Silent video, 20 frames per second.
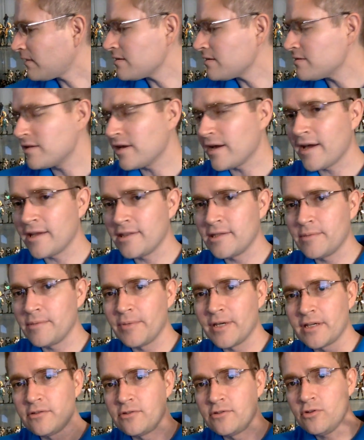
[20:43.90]
They had the
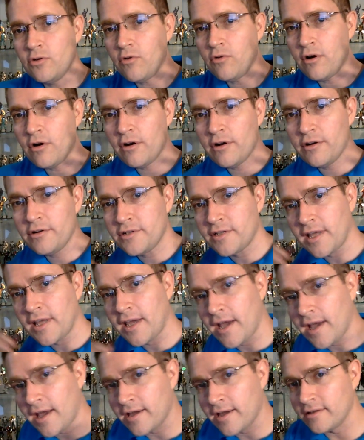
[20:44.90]
Big George. They
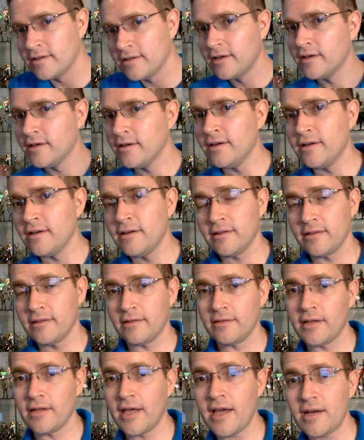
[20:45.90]
had
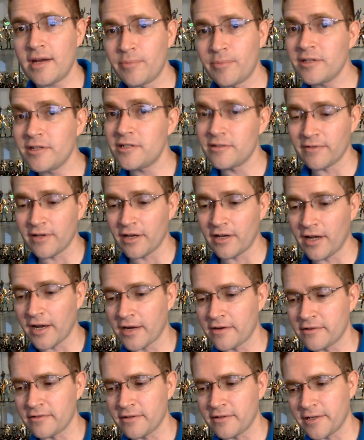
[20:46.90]
a bunch of it
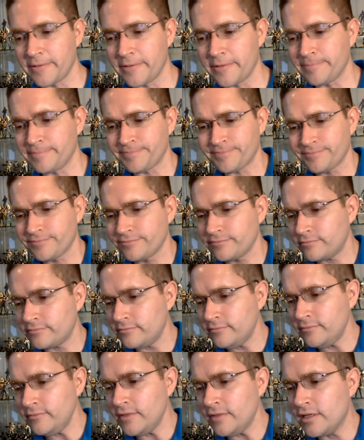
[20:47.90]
actually.
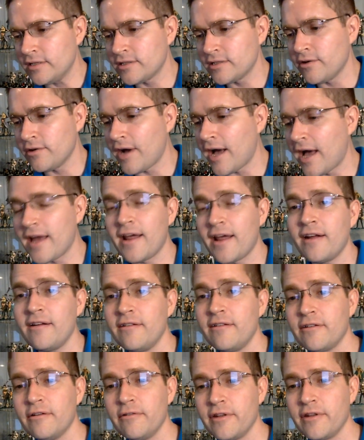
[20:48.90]
So, and I
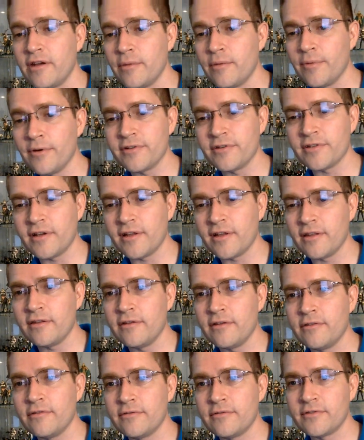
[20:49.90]
don't know the numbers on
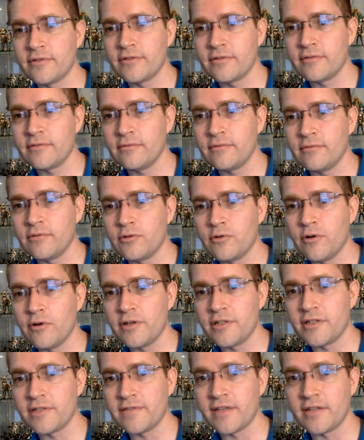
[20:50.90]
those
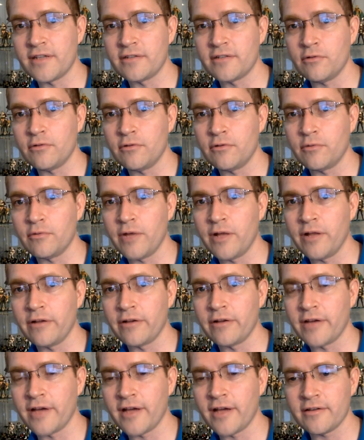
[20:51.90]
toys, if they sold well
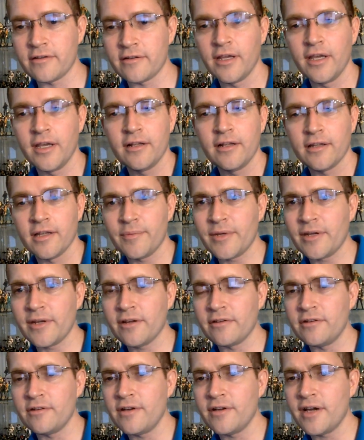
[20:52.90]
or not. Let me
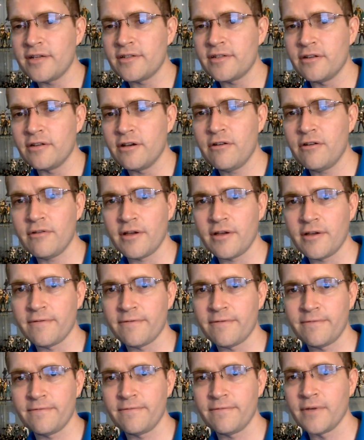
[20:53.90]
know. Do you guys know
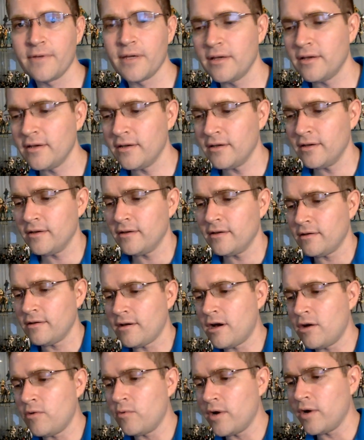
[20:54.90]

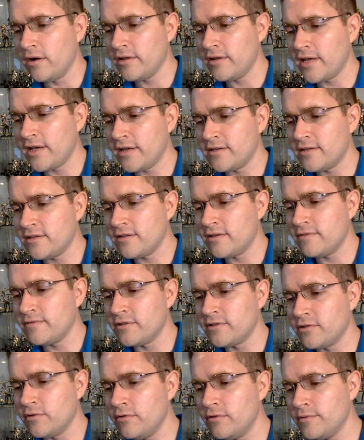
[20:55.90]
how well that stuff
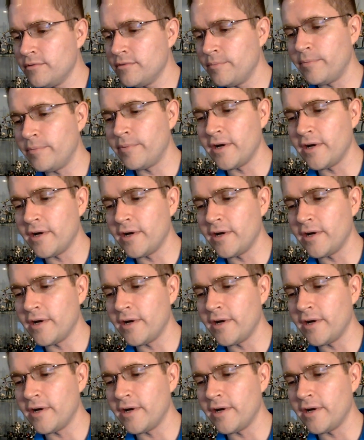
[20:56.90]
sold?